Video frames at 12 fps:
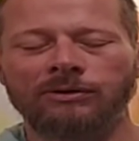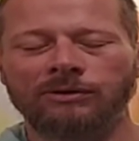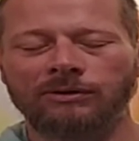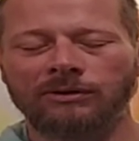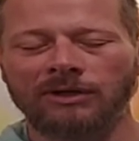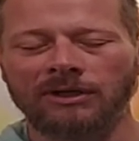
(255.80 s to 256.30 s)

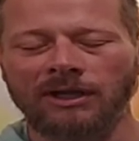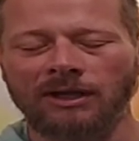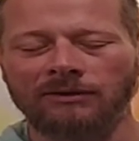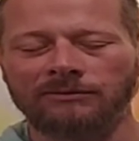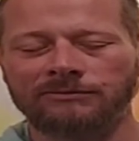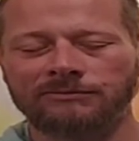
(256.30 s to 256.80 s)
and
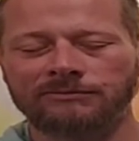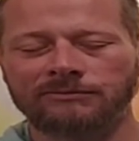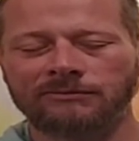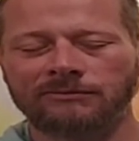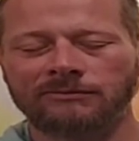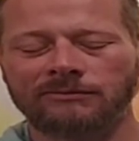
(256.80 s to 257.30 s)
out.
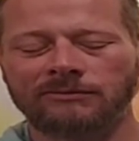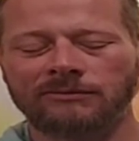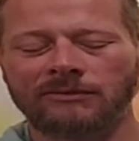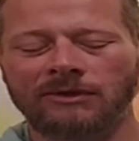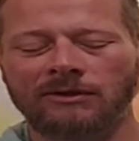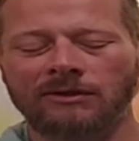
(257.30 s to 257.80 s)

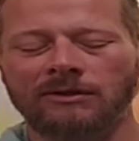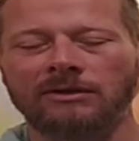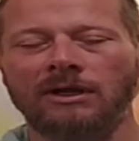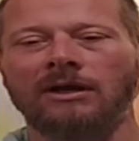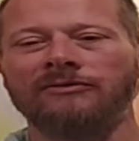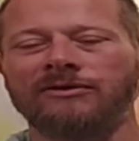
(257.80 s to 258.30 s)

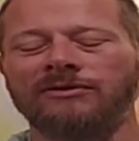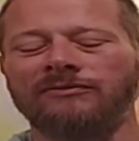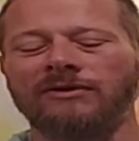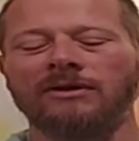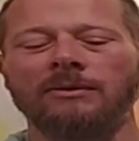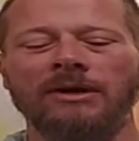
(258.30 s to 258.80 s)
Now, after you've
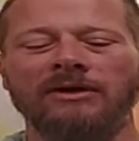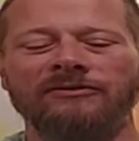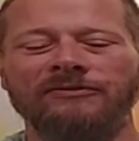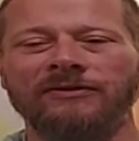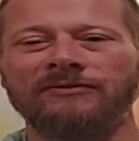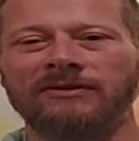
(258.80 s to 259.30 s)
done about
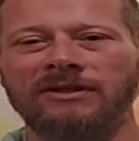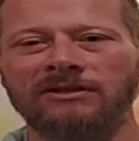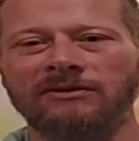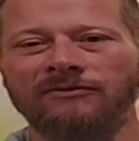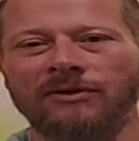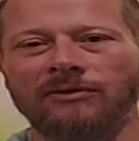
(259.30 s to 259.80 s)
15
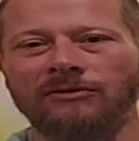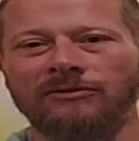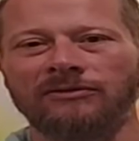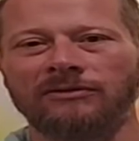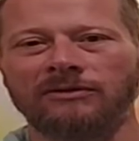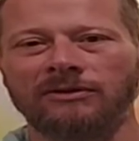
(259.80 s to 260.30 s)
of
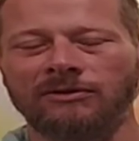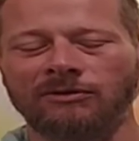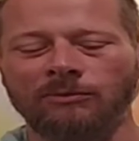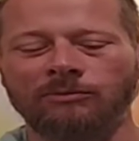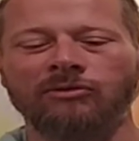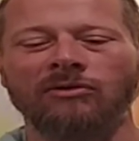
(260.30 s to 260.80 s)
those, you're
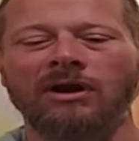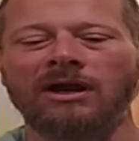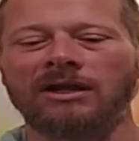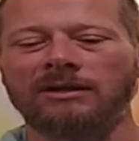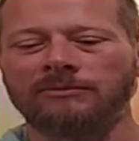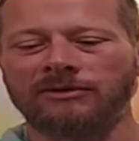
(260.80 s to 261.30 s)

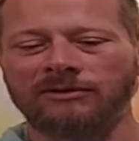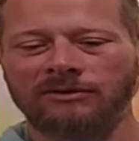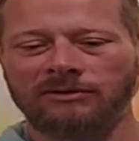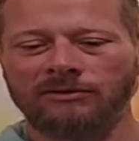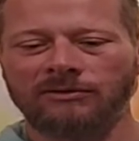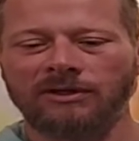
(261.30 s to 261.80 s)
primed,
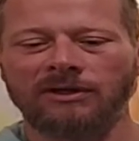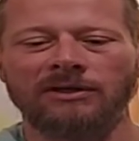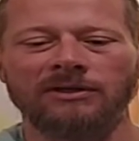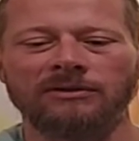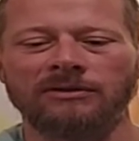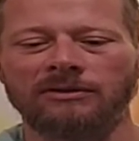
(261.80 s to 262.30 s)

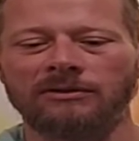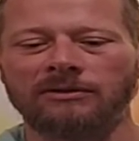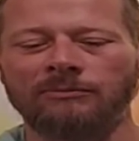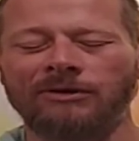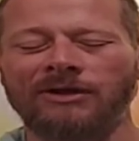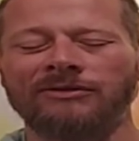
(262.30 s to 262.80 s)
okay? The
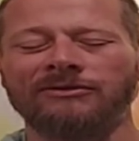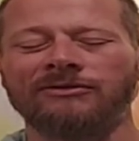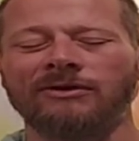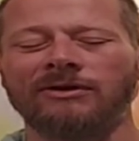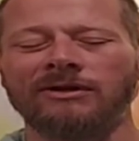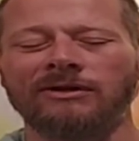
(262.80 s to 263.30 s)
breath is
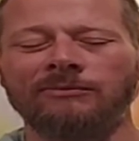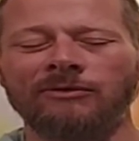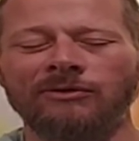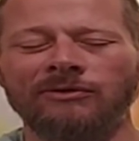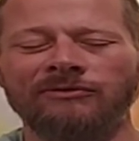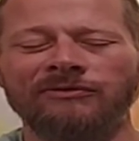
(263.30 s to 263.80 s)
starting to
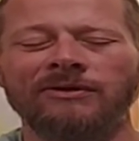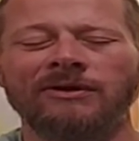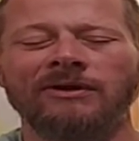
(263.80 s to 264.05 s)
move.